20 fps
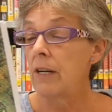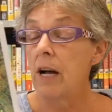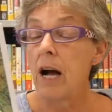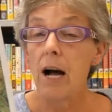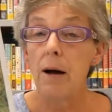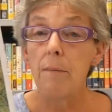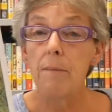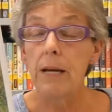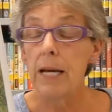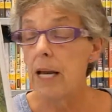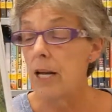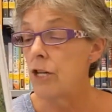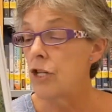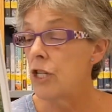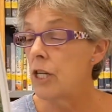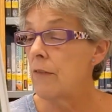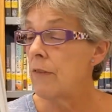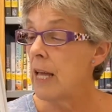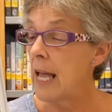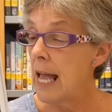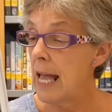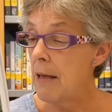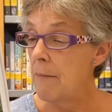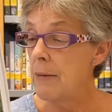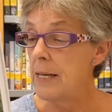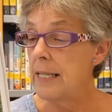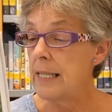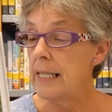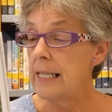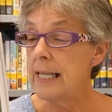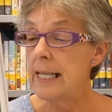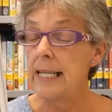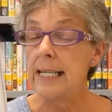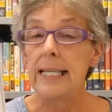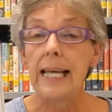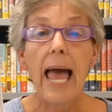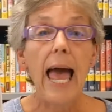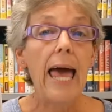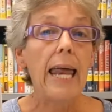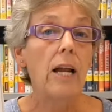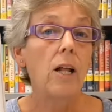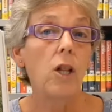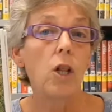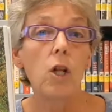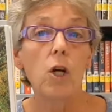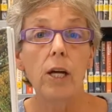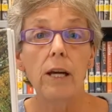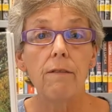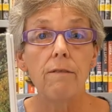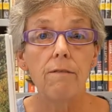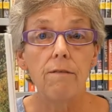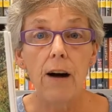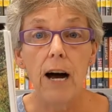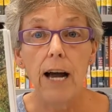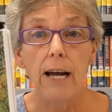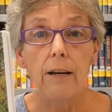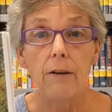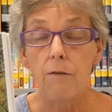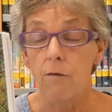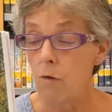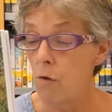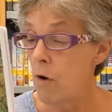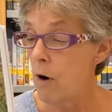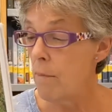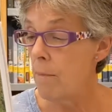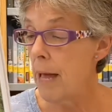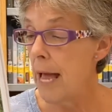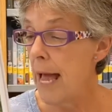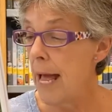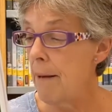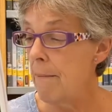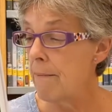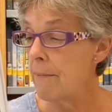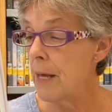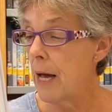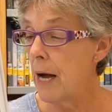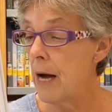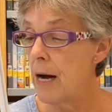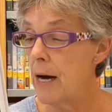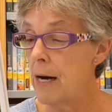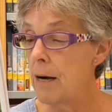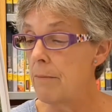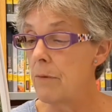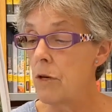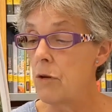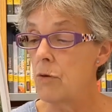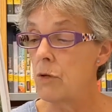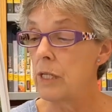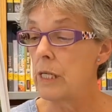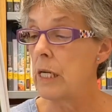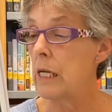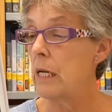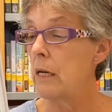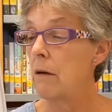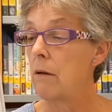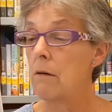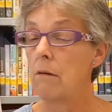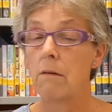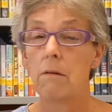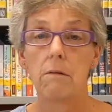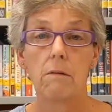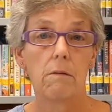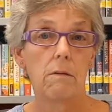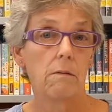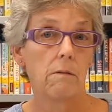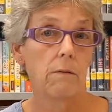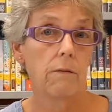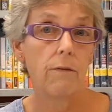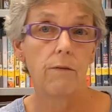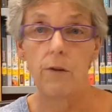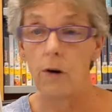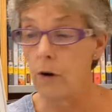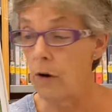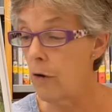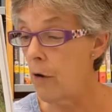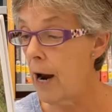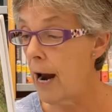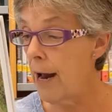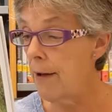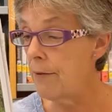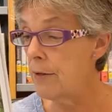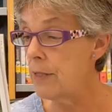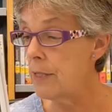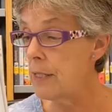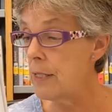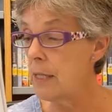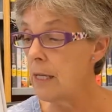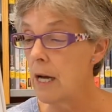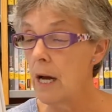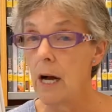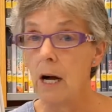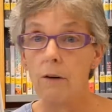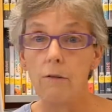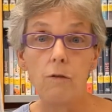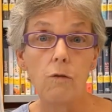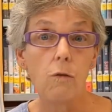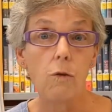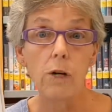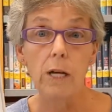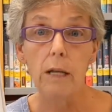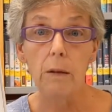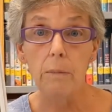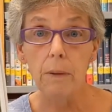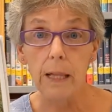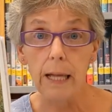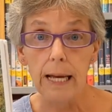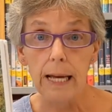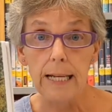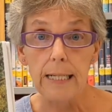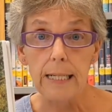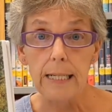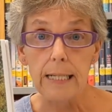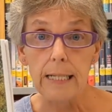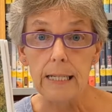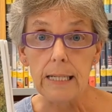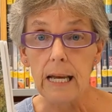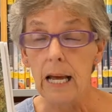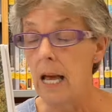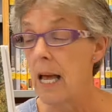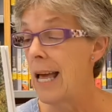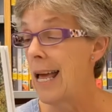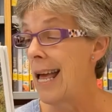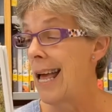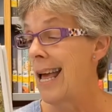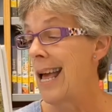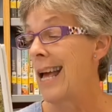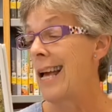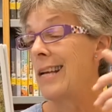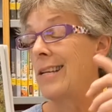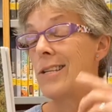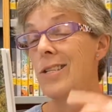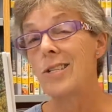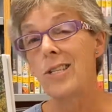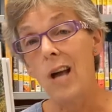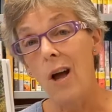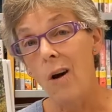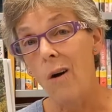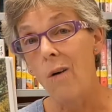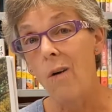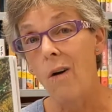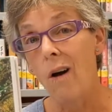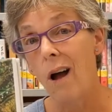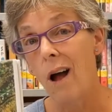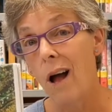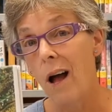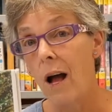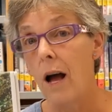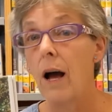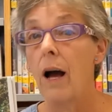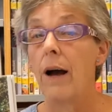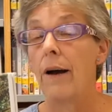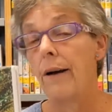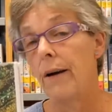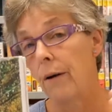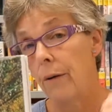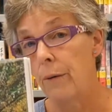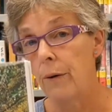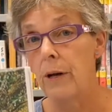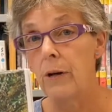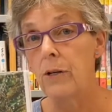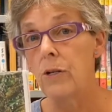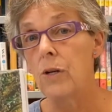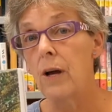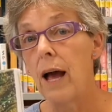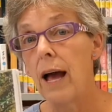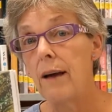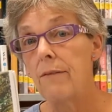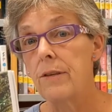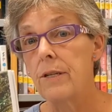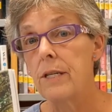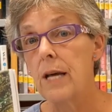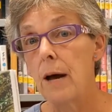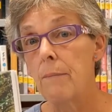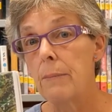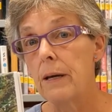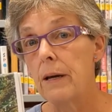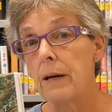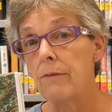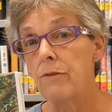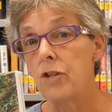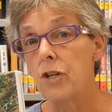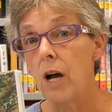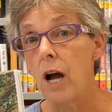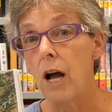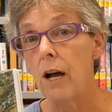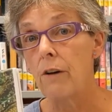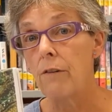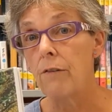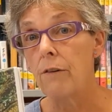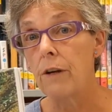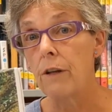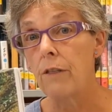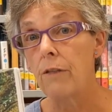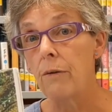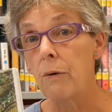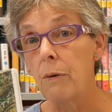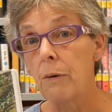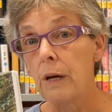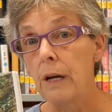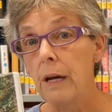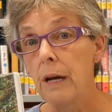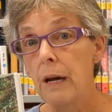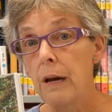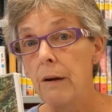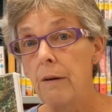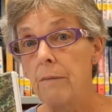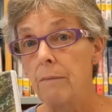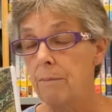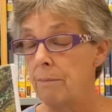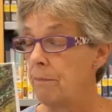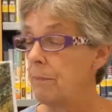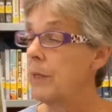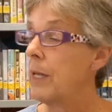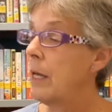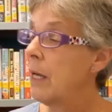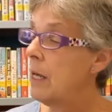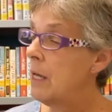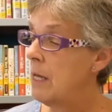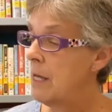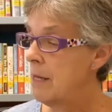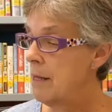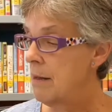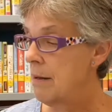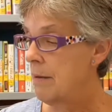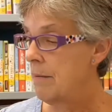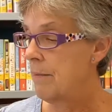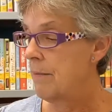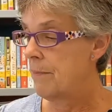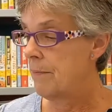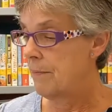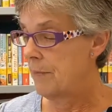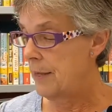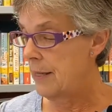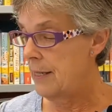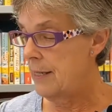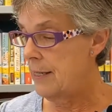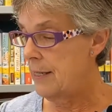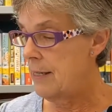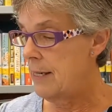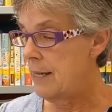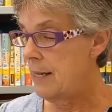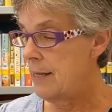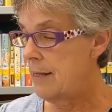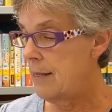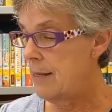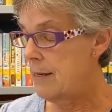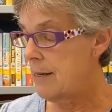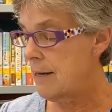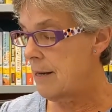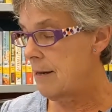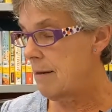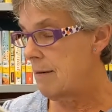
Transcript: combination of the ABCs and a look and find format using photographs of real places. So we also have the topic of geography thrown in here. Let's take a look.